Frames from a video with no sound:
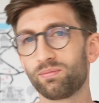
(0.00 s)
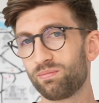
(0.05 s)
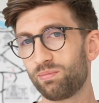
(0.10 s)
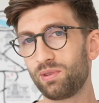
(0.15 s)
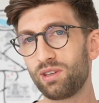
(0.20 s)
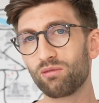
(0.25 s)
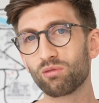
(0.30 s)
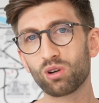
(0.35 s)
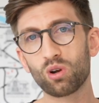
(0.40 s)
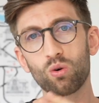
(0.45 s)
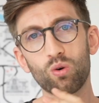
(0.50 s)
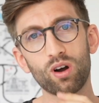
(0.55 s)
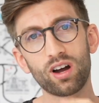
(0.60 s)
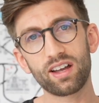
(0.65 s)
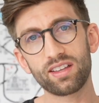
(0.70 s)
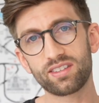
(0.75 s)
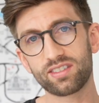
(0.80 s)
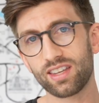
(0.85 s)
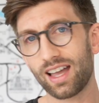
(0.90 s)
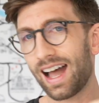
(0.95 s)
be
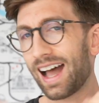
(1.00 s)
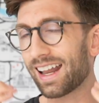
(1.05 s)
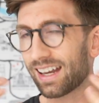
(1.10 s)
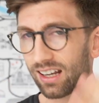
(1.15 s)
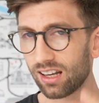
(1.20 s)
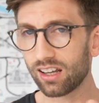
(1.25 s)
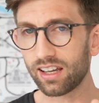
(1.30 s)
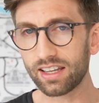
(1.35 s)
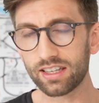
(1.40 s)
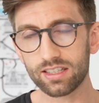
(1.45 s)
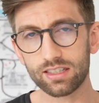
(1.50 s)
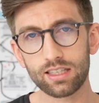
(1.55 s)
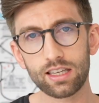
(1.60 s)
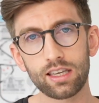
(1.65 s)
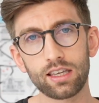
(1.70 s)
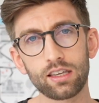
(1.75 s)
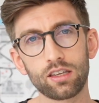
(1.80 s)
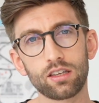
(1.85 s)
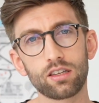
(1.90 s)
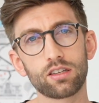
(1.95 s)
required to analyze
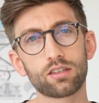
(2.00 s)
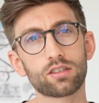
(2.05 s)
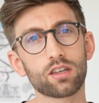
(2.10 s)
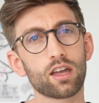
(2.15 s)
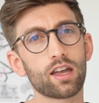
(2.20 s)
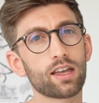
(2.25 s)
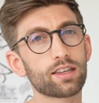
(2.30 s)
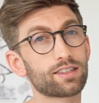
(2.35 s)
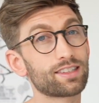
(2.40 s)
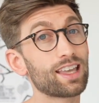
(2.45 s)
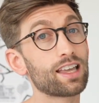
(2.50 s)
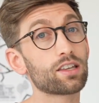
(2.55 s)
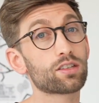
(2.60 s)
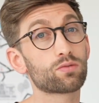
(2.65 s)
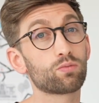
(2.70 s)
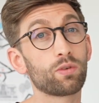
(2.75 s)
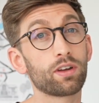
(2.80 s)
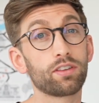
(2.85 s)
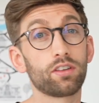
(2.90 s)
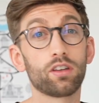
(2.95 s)
things, assess
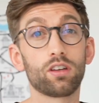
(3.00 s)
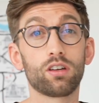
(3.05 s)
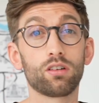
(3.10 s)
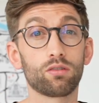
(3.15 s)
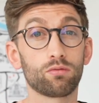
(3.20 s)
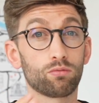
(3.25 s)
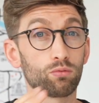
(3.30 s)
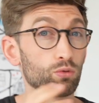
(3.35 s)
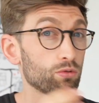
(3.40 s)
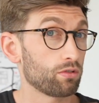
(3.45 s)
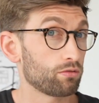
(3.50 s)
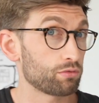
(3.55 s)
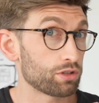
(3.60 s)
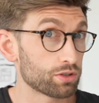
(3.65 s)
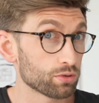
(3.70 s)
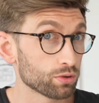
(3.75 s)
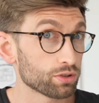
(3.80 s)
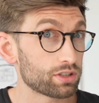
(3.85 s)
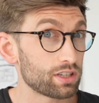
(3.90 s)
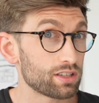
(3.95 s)
whether
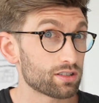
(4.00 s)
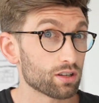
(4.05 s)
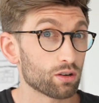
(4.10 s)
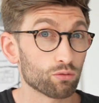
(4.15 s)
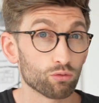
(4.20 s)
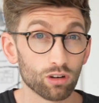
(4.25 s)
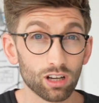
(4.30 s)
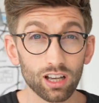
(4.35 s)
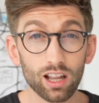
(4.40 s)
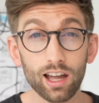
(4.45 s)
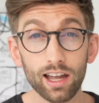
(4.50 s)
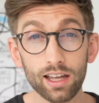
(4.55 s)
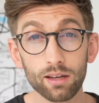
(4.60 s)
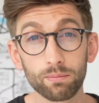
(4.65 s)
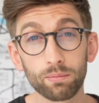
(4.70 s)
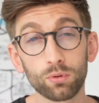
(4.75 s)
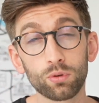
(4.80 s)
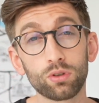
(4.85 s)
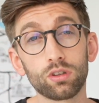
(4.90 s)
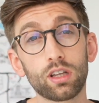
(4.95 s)
resources are
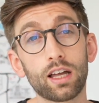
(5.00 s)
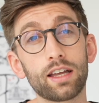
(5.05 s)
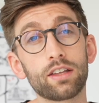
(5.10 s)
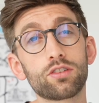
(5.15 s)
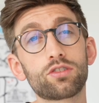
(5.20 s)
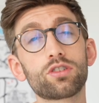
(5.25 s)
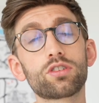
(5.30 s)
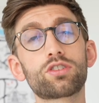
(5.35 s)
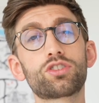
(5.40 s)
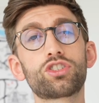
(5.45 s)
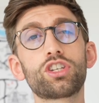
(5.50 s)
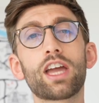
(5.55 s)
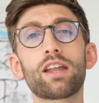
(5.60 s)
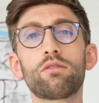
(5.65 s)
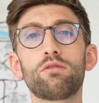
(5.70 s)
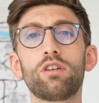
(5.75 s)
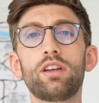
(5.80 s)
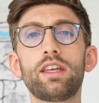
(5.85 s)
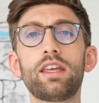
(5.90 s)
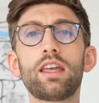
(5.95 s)
reliable, and just
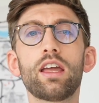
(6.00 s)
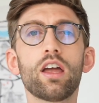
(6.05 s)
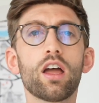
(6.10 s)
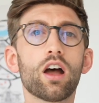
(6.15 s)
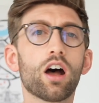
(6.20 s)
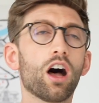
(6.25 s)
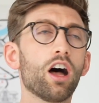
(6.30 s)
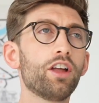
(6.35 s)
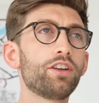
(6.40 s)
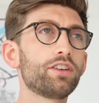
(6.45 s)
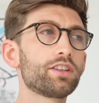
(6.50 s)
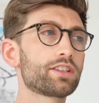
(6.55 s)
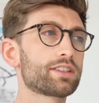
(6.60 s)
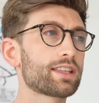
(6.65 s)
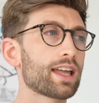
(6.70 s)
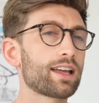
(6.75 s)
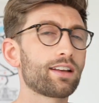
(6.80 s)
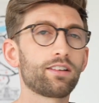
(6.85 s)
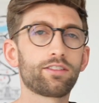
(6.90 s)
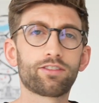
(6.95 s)
generally
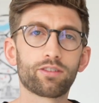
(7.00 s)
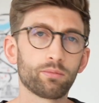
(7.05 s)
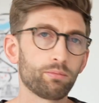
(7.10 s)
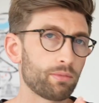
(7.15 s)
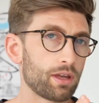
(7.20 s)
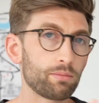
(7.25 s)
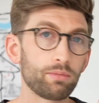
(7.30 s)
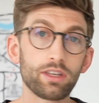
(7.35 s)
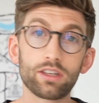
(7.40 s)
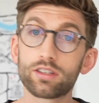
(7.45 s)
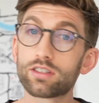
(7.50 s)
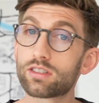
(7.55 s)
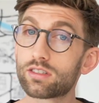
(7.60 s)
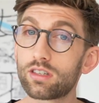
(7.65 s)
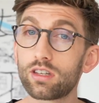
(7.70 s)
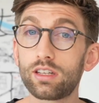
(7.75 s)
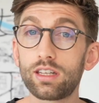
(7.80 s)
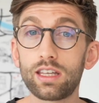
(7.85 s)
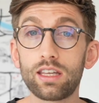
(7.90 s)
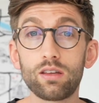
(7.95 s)
understand from maybe a
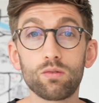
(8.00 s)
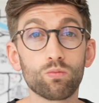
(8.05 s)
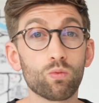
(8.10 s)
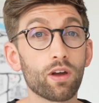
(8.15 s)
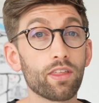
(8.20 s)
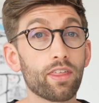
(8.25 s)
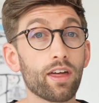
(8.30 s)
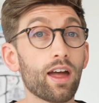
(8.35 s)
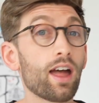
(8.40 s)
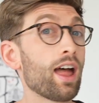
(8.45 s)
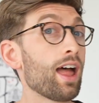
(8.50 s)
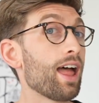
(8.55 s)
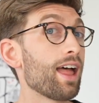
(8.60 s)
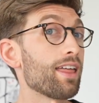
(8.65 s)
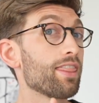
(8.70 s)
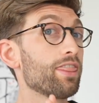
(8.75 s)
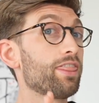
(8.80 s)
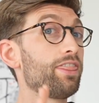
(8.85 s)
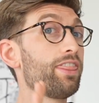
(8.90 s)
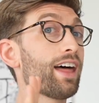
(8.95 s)
study whether
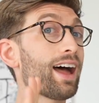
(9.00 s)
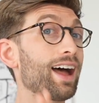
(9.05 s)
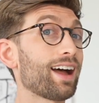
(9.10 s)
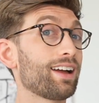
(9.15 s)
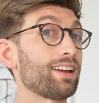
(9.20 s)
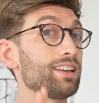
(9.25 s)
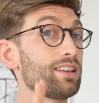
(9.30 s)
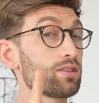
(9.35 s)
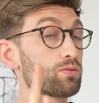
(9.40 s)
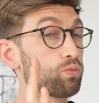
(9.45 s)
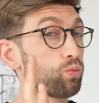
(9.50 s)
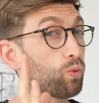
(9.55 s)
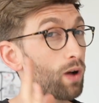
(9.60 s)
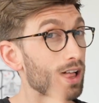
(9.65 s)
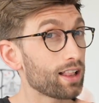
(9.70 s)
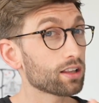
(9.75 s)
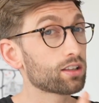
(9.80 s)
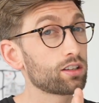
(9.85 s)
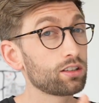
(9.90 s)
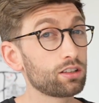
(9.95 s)
that is
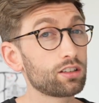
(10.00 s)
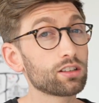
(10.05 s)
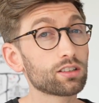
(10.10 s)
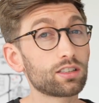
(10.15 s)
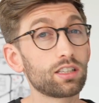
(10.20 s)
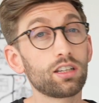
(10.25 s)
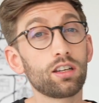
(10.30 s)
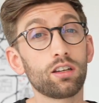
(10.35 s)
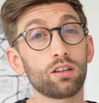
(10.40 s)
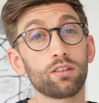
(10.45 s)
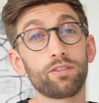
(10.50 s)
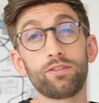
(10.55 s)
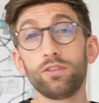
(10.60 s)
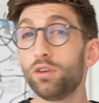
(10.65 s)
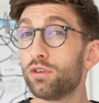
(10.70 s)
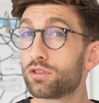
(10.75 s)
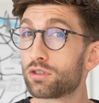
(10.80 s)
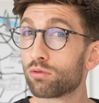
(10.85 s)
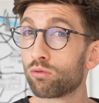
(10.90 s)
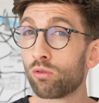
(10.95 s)
well conducted enough for
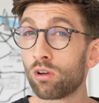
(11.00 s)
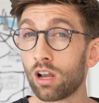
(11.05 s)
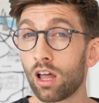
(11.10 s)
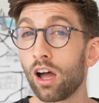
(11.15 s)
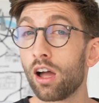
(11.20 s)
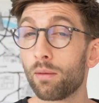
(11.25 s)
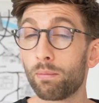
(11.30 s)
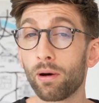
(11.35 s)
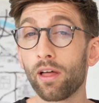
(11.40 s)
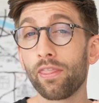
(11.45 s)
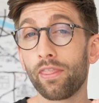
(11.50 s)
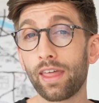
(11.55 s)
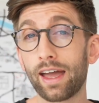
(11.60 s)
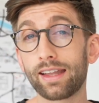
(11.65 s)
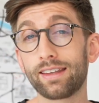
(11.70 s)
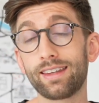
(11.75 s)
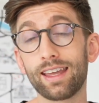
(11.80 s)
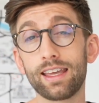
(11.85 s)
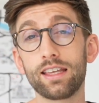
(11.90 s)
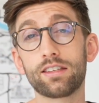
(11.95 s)
you to rely upon
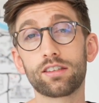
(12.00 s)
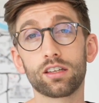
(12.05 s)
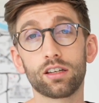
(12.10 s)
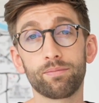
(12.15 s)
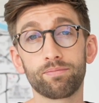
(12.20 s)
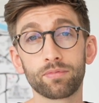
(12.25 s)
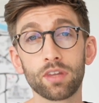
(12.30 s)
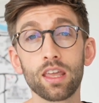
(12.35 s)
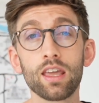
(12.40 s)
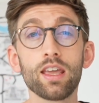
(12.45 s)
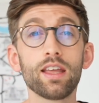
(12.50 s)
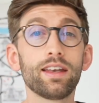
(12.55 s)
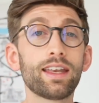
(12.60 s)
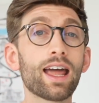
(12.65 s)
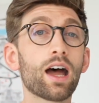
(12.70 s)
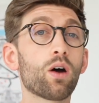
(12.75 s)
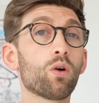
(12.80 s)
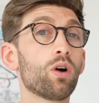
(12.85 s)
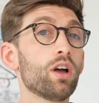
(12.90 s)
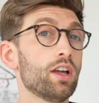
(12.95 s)
that data.
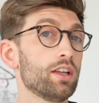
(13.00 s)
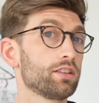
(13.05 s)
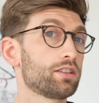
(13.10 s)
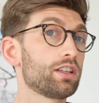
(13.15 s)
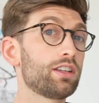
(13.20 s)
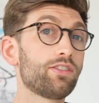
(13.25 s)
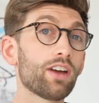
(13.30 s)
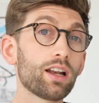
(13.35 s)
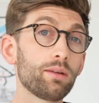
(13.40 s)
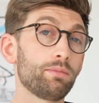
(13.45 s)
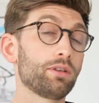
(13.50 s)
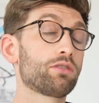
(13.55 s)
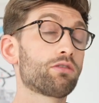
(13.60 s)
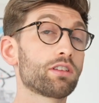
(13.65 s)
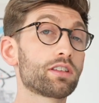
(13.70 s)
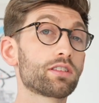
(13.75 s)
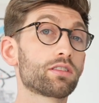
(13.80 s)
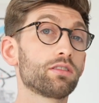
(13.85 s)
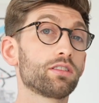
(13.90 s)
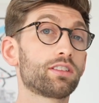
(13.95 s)
Now, to develop your
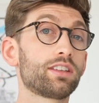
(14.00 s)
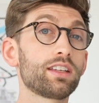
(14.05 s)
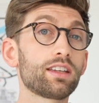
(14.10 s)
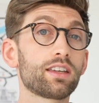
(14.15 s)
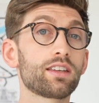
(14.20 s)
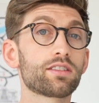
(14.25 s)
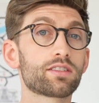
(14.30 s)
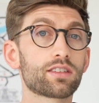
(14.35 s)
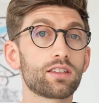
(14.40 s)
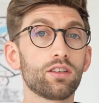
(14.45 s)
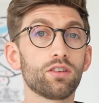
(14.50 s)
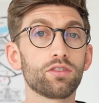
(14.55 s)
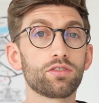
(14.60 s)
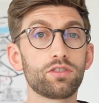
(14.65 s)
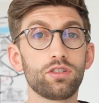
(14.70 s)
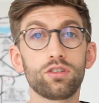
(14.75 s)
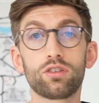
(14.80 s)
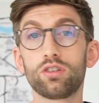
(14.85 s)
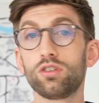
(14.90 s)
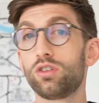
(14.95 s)
critical thinking
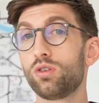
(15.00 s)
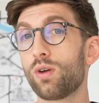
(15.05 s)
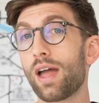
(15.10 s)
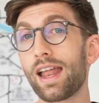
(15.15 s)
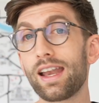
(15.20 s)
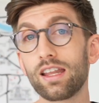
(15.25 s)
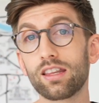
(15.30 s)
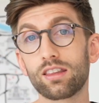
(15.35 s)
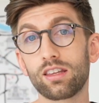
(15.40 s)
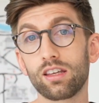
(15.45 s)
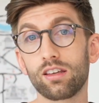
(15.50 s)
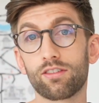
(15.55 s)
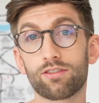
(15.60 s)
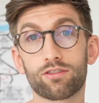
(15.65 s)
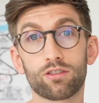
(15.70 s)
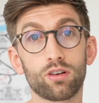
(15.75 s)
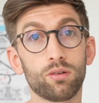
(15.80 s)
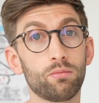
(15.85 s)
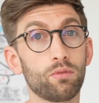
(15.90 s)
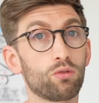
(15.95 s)
skills, you can do anything
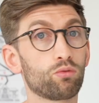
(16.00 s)
from